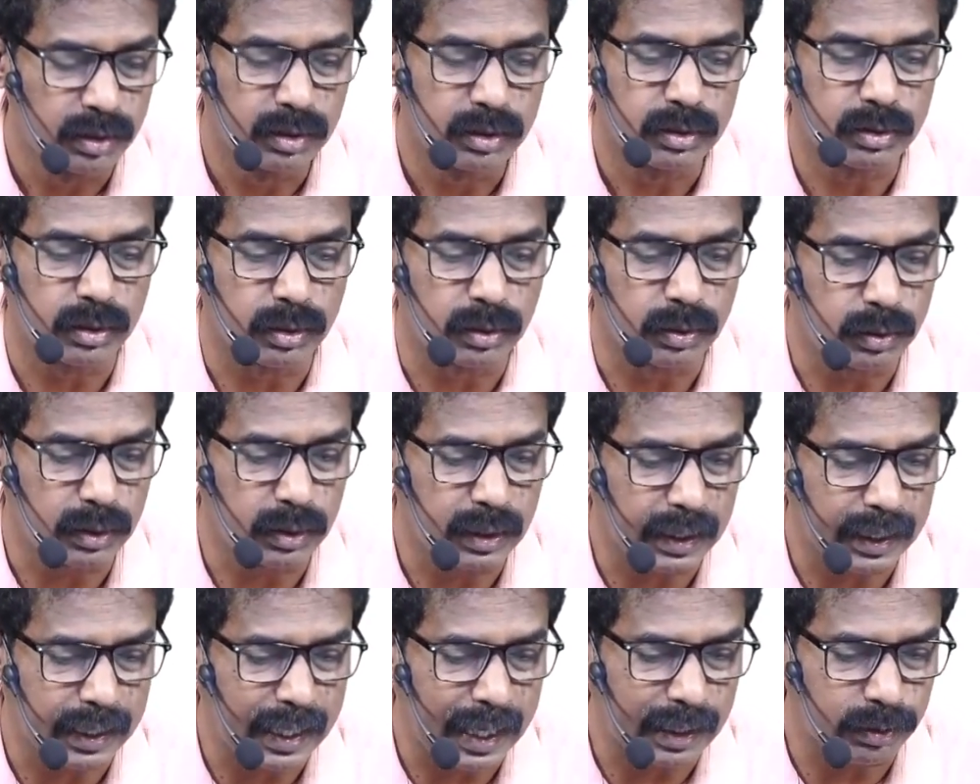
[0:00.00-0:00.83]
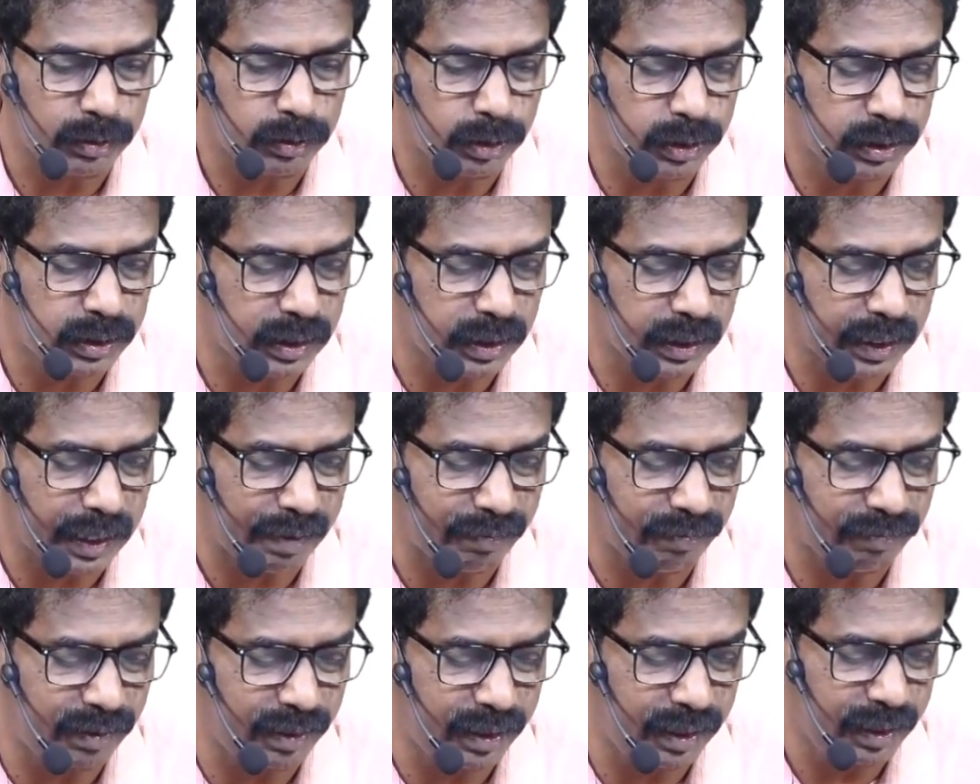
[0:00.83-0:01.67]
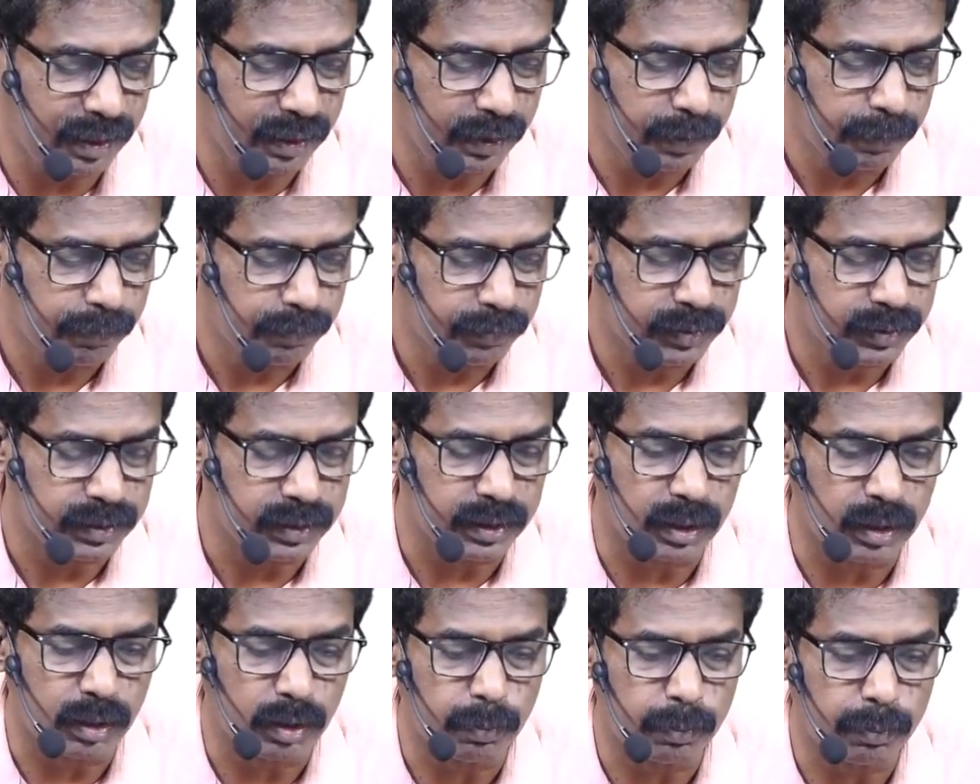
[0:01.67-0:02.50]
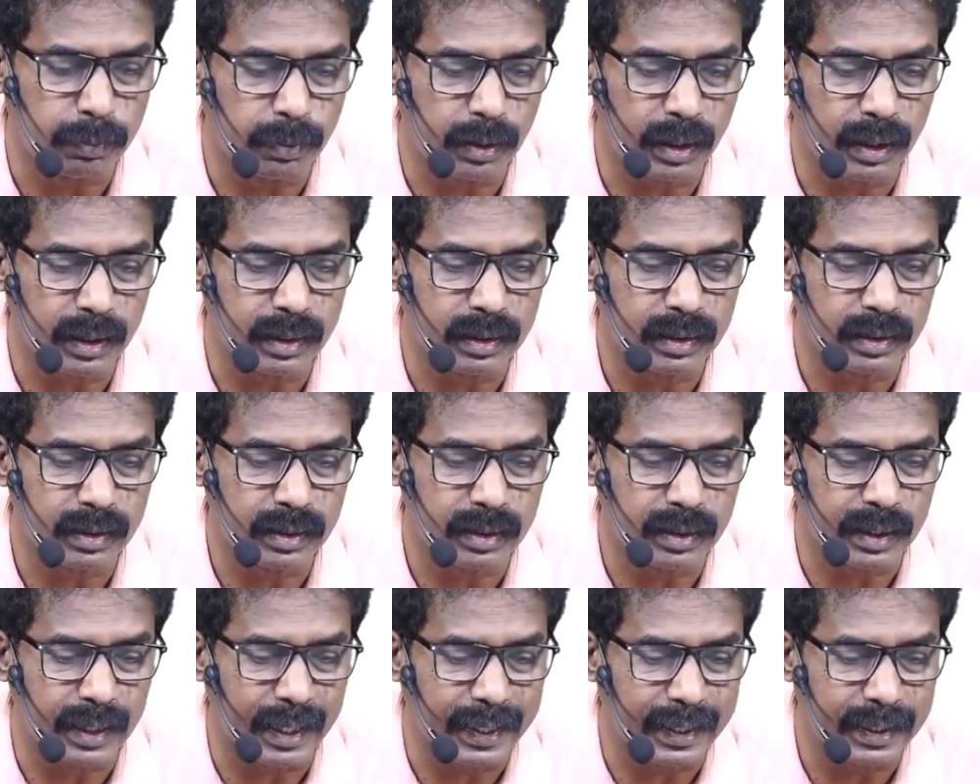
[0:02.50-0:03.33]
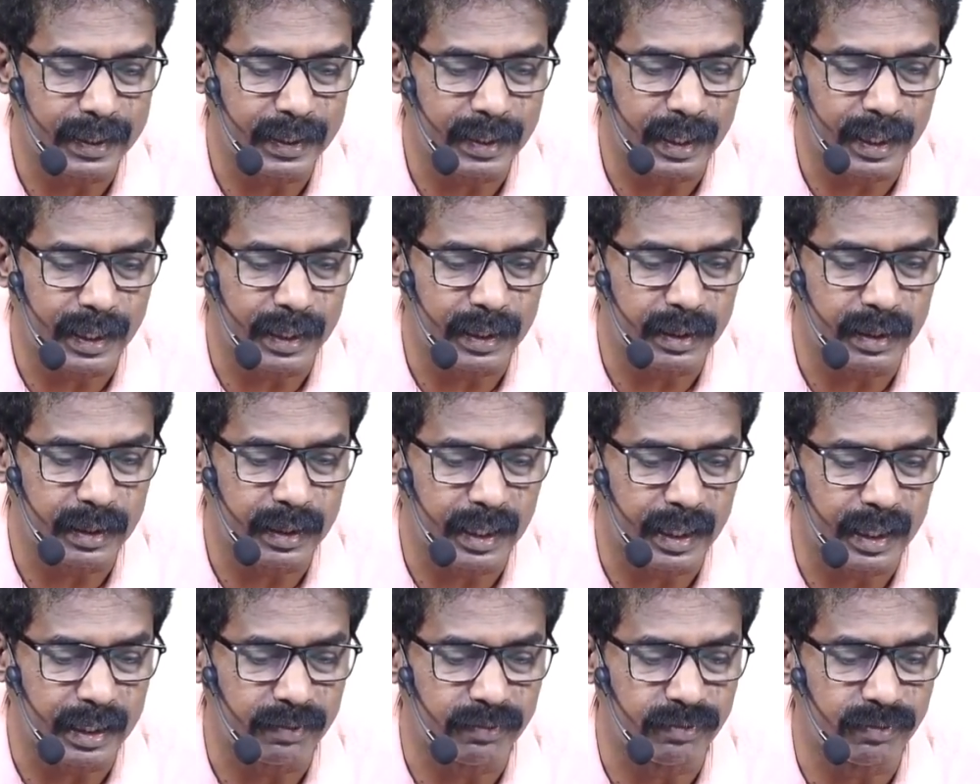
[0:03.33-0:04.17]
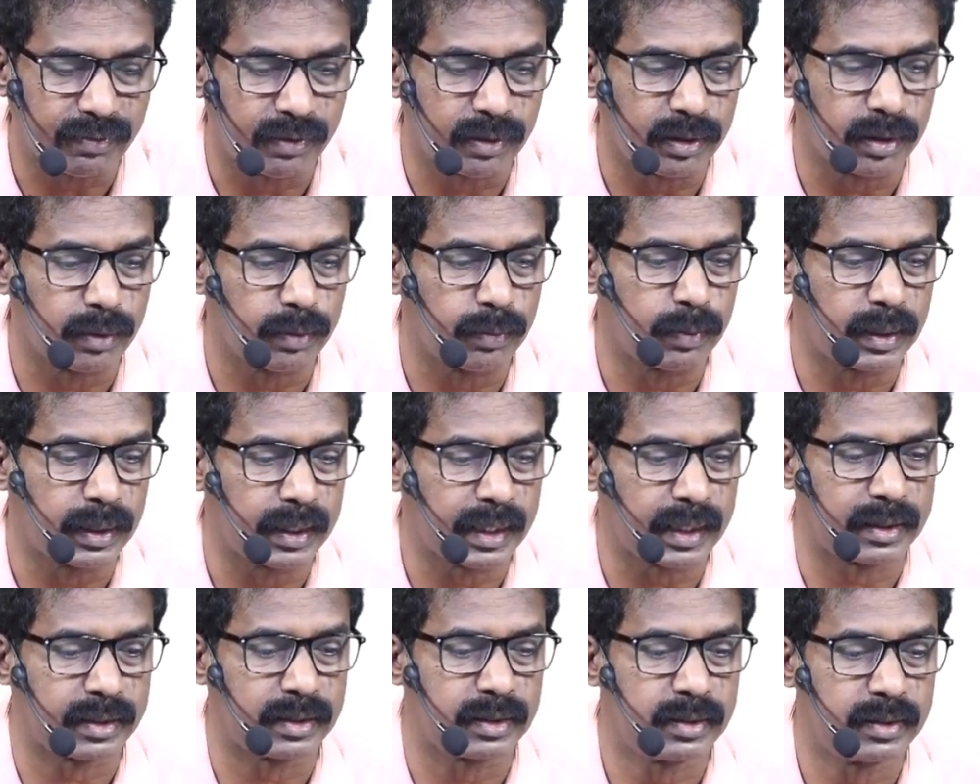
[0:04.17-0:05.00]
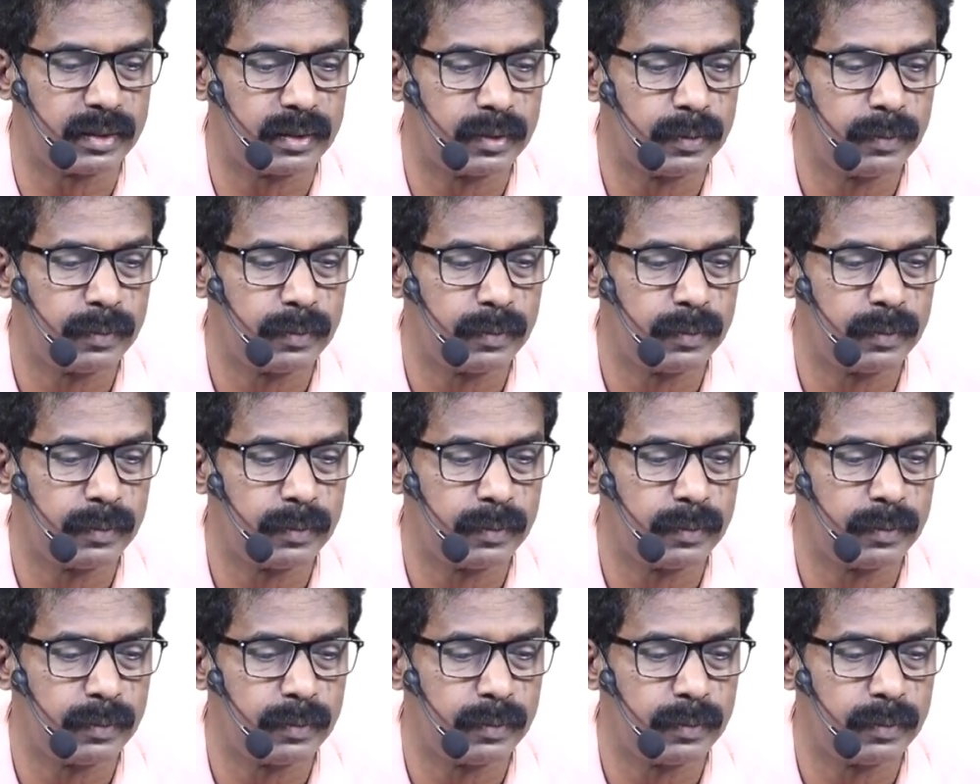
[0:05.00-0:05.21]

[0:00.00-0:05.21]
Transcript: So do the calculation carefully. 0.9984 you will get.